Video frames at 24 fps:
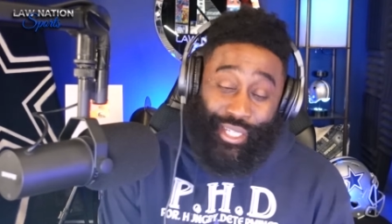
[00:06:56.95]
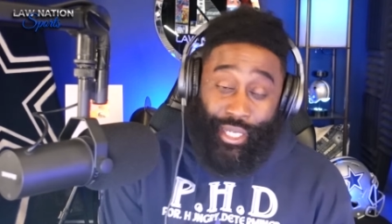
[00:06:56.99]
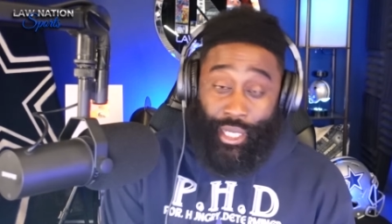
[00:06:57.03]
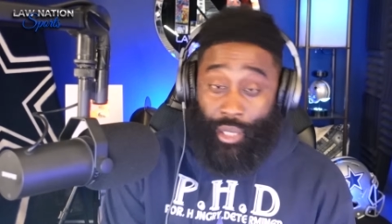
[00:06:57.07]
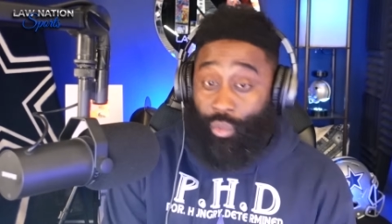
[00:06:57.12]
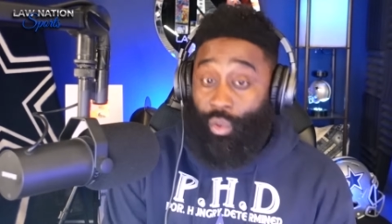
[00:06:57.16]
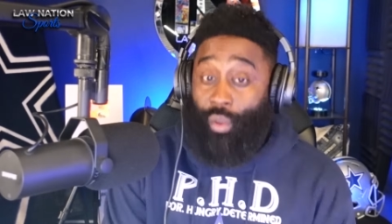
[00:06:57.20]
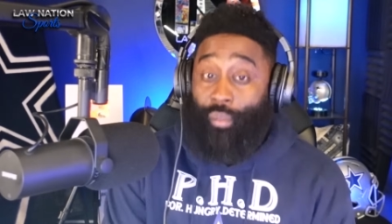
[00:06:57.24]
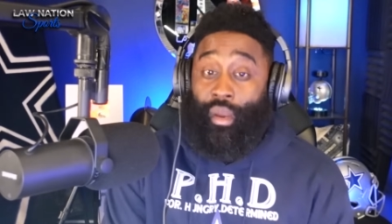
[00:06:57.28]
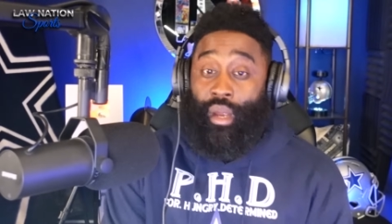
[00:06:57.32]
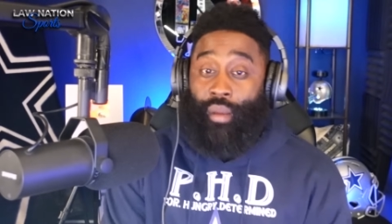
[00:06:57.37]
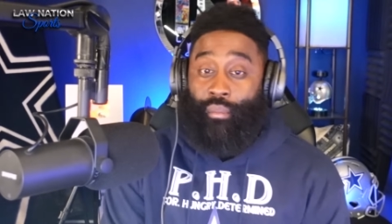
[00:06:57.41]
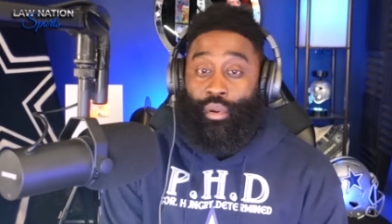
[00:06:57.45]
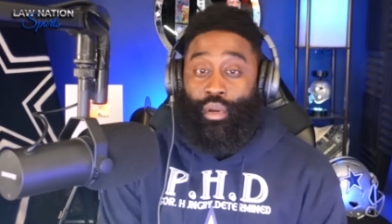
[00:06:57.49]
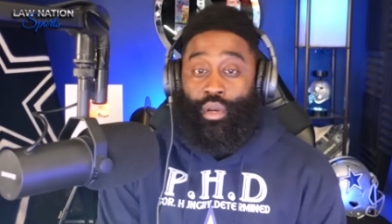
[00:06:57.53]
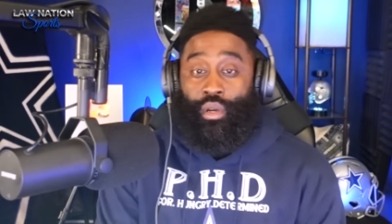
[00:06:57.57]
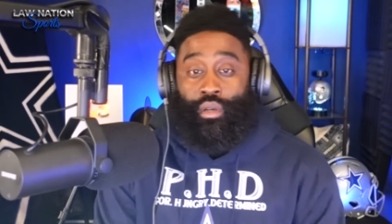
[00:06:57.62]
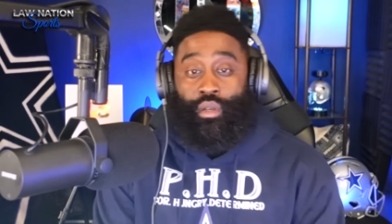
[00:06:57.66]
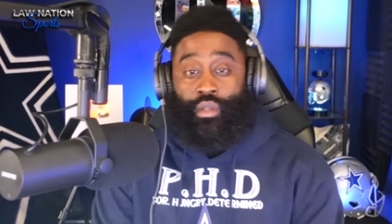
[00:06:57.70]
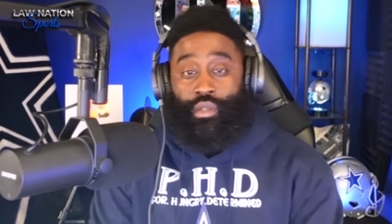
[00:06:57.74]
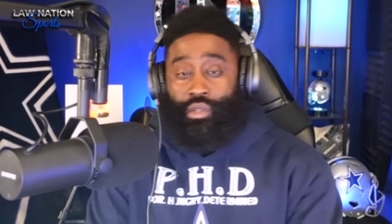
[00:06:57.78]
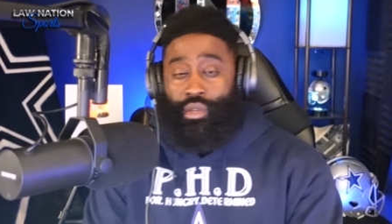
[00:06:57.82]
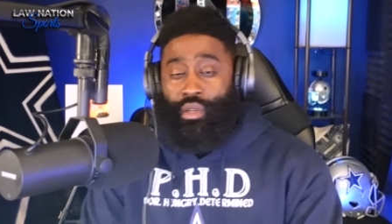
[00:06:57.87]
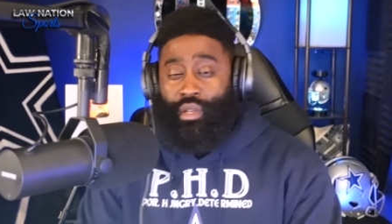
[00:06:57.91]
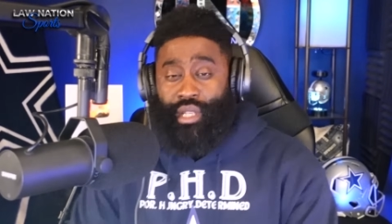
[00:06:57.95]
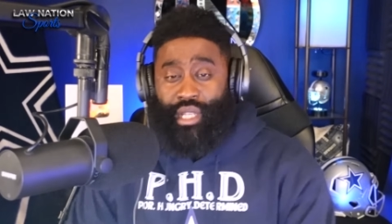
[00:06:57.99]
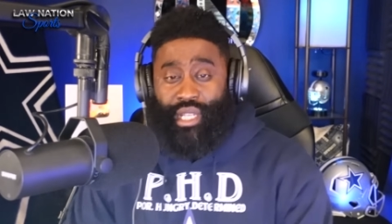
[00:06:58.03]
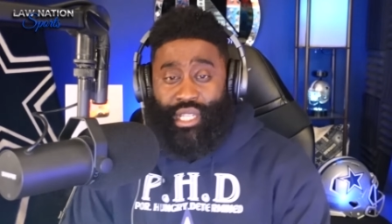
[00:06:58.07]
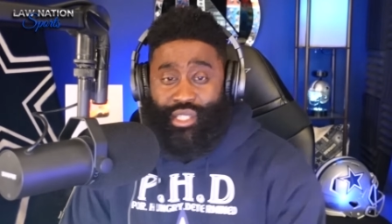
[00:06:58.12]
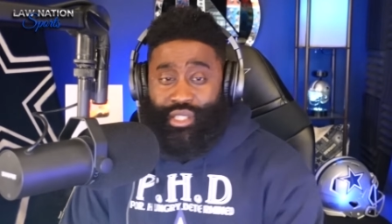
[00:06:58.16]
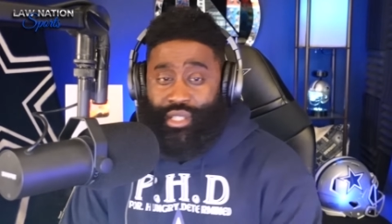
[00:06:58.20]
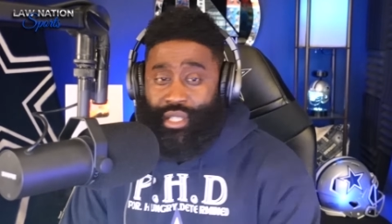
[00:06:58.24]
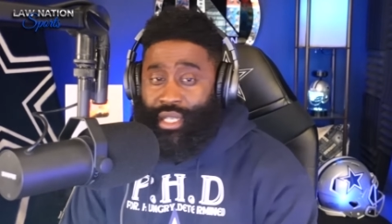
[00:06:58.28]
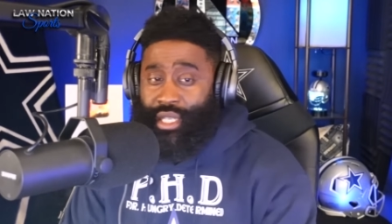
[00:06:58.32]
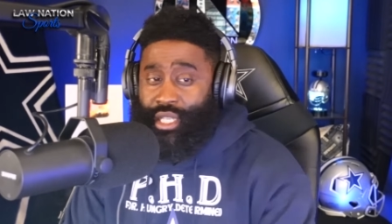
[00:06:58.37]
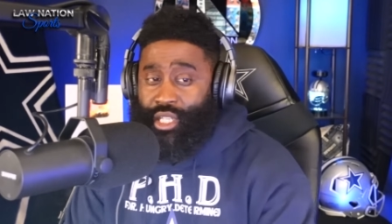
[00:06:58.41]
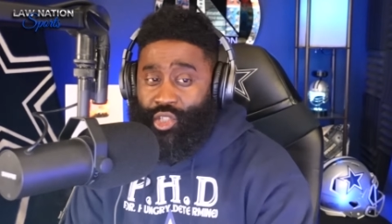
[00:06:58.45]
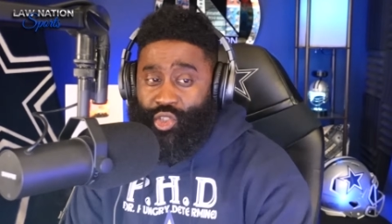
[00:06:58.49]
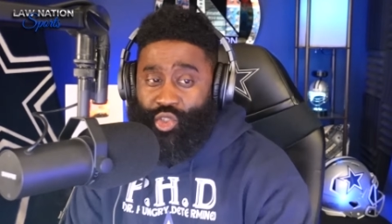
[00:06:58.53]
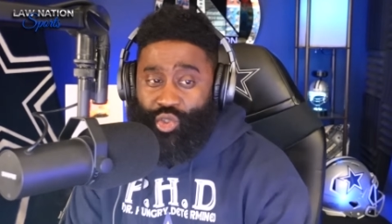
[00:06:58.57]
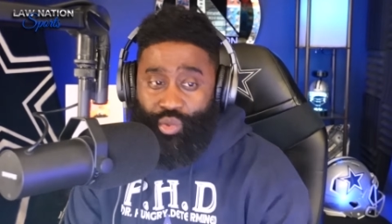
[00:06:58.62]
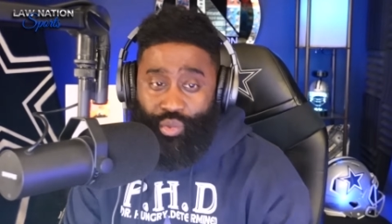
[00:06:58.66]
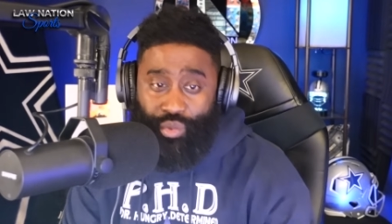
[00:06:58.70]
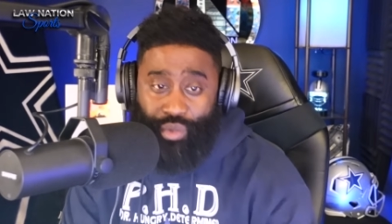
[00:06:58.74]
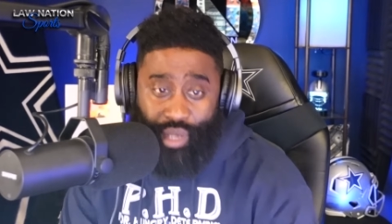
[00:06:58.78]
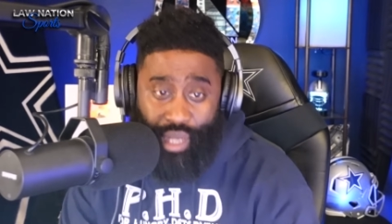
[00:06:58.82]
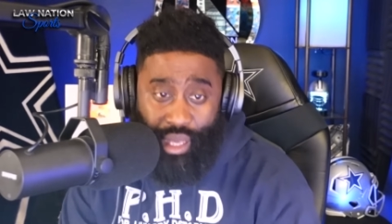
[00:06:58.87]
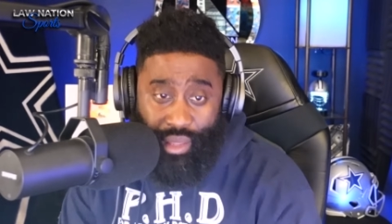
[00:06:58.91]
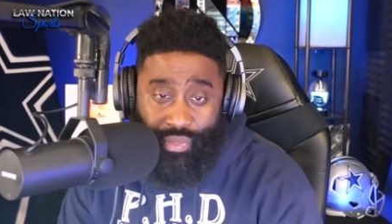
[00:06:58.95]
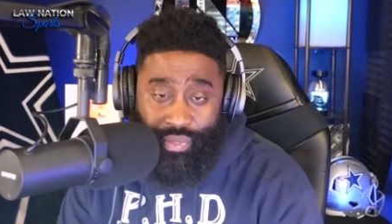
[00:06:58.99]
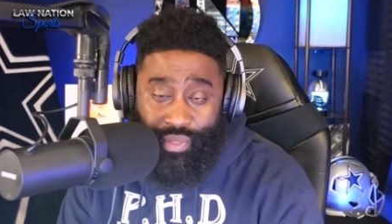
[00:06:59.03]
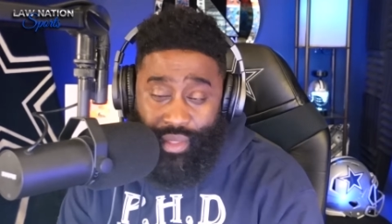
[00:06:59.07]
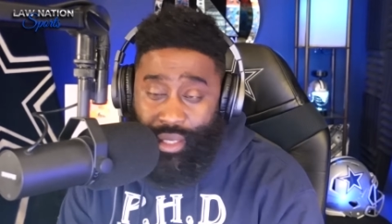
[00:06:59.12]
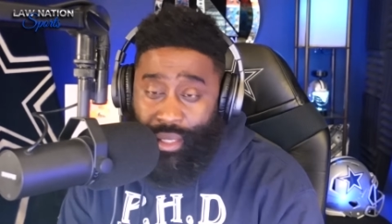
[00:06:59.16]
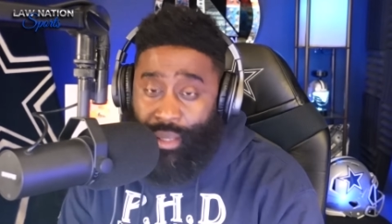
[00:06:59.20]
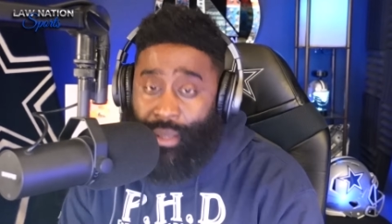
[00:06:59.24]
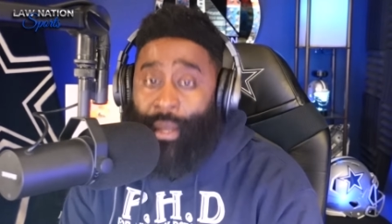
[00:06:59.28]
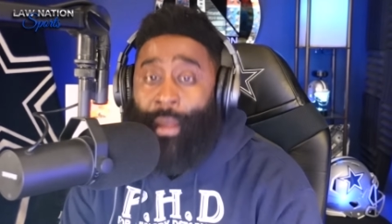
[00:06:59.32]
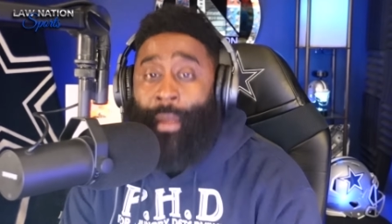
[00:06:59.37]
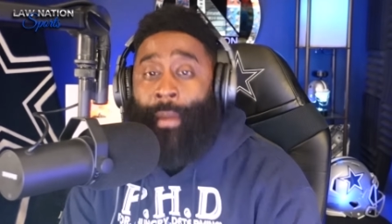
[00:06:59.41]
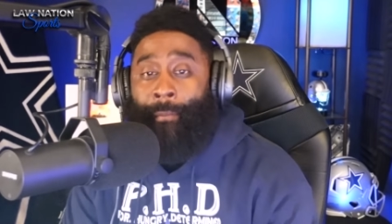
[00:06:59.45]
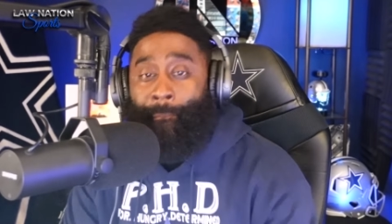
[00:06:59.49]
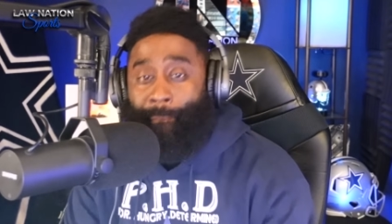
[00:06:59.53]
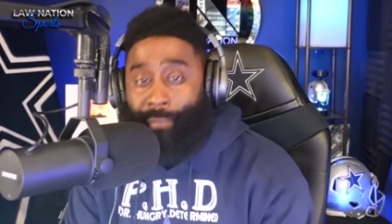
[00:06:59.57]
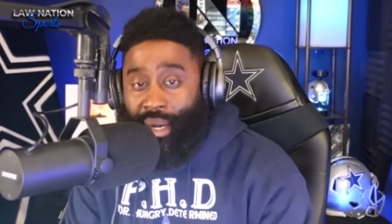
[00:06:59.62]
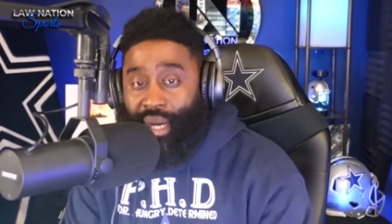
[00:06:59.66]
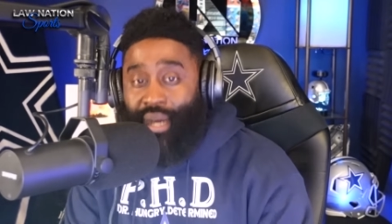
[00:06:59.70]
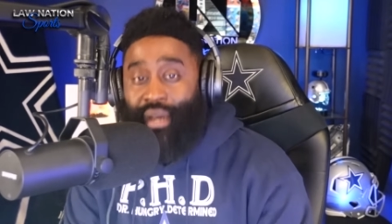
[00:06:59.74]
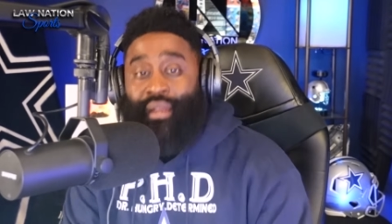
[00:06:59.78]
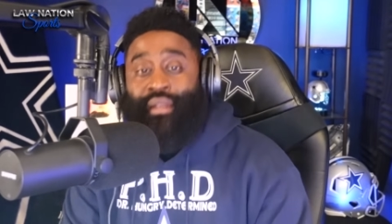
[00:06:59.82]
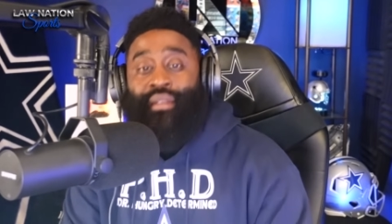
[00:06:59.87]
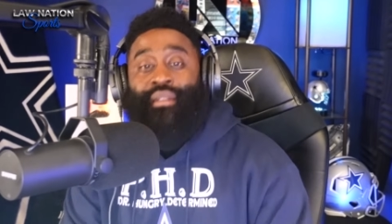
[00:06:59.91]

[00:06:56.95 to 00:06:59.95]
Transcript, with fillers: And remember, you're listening to nothing but